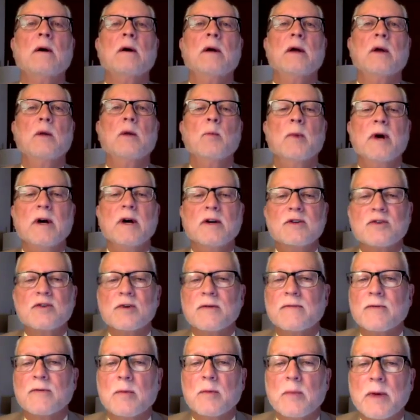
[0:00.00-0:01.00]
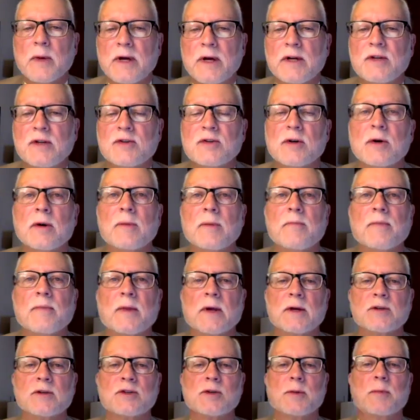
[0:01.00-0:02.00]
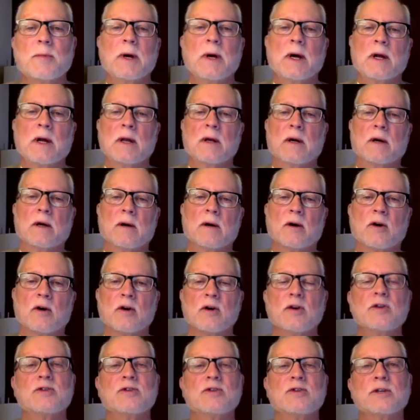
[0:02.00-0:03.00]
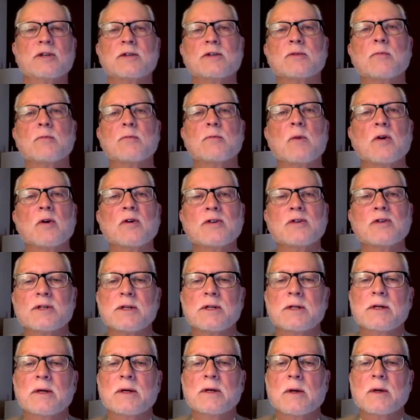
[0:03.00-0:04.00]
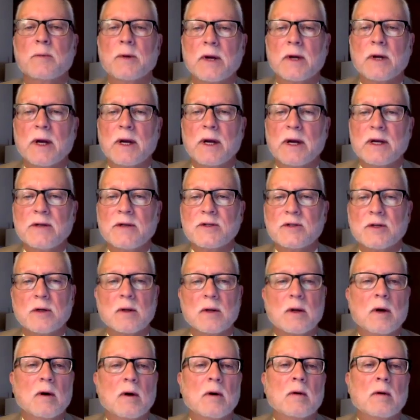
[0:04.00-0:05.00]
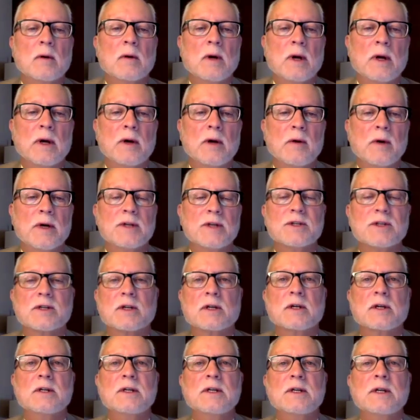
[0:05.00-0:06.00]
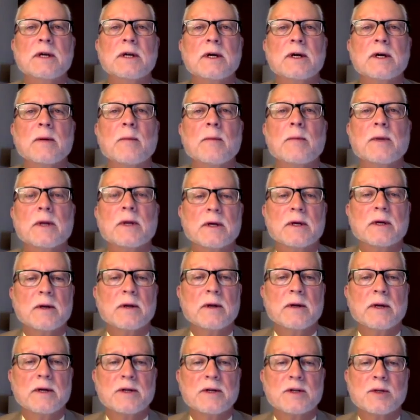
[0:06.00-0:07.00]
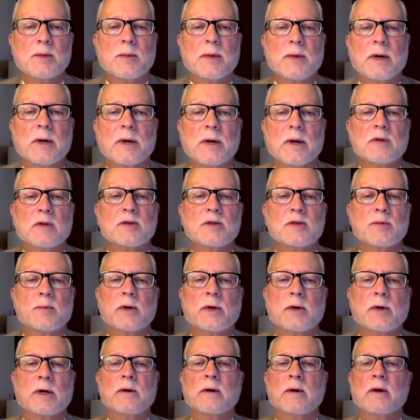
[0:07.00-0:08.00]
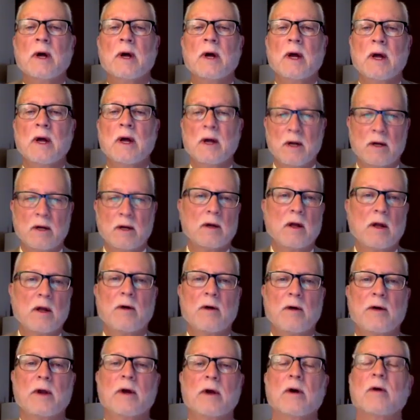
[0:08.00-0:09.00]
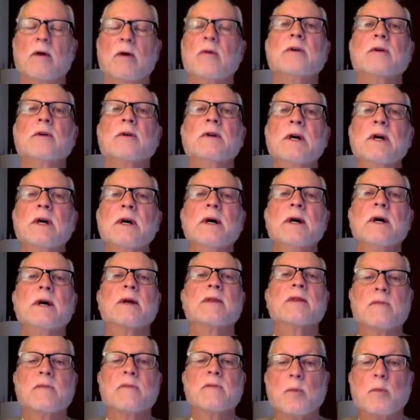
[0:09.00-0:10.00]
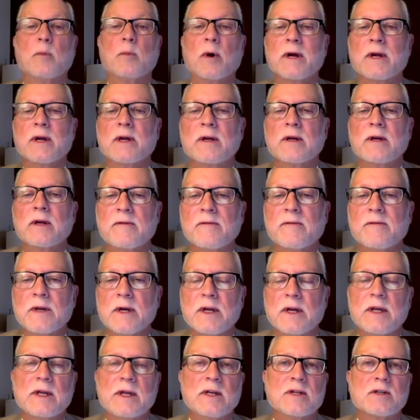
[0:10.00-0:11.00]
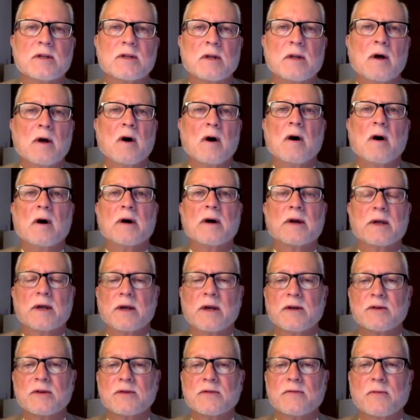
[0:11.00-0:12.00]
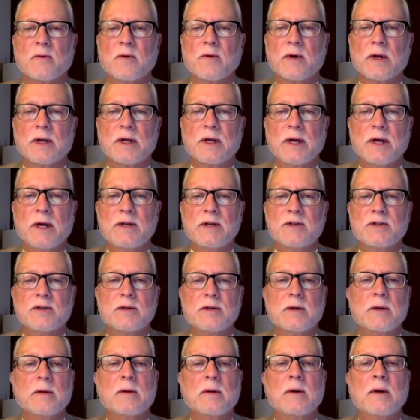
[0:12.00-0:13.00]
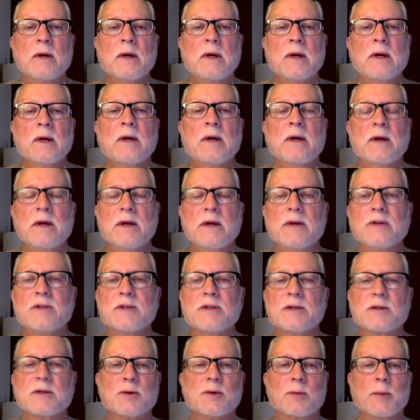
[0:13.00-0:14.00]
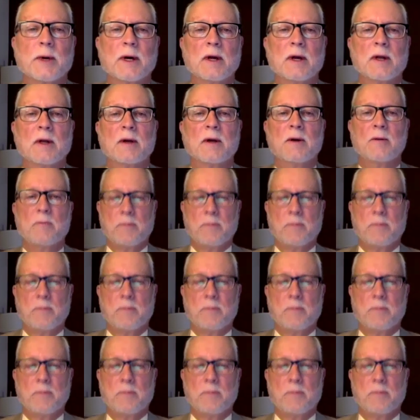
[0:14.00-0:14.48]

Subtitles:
In Measure for Measure, Isabella urges mercy upon Angelo, who has condemned Isabella's brother Claudio to death for breaking the Viennese law against fornication. Here's Isabella.